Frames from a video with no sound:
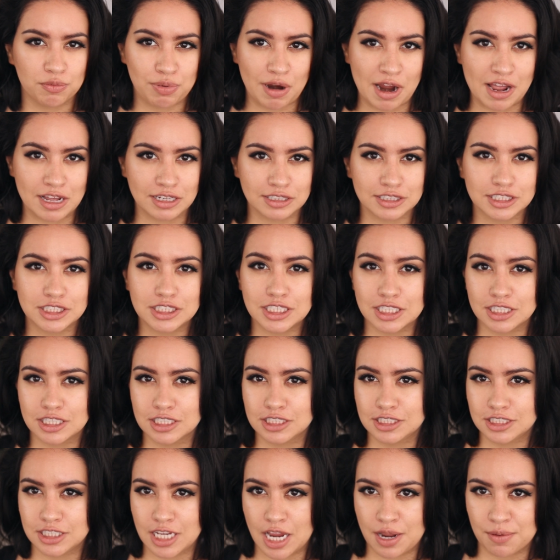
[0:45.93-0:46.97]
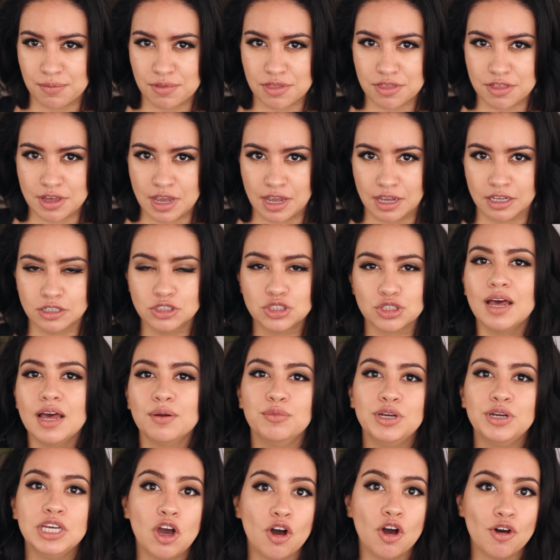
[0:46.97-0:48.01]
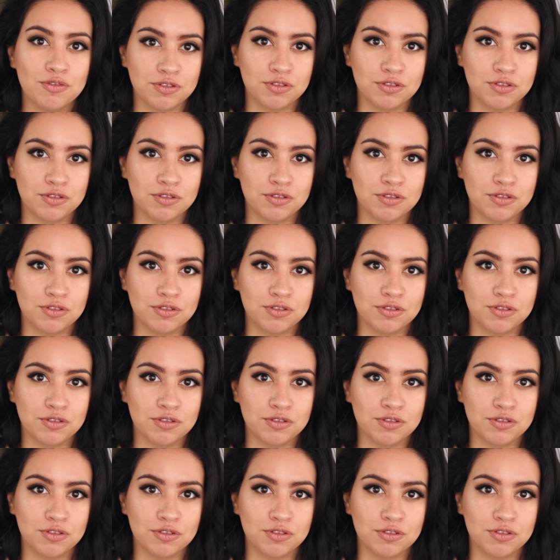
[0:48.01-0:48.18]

brands did the same thing, and we all